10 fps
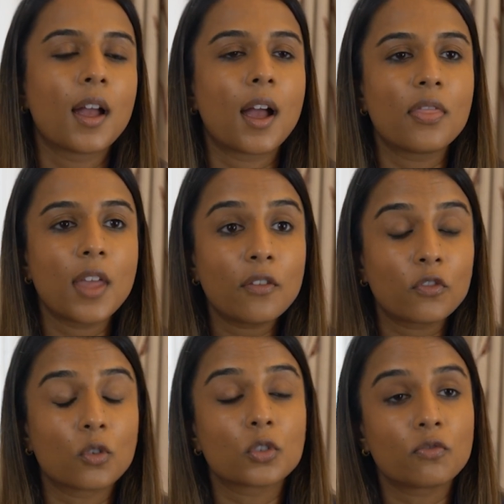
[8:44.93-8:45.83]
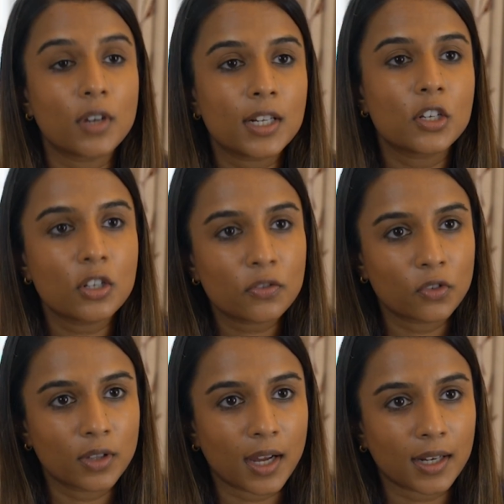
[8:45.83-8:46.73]
and therefore it was really useful
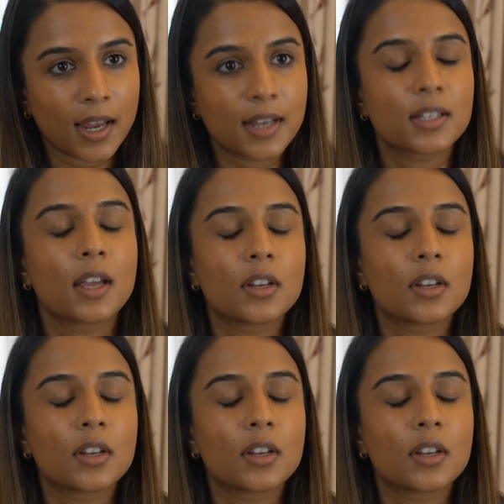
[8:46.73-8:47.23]
in that case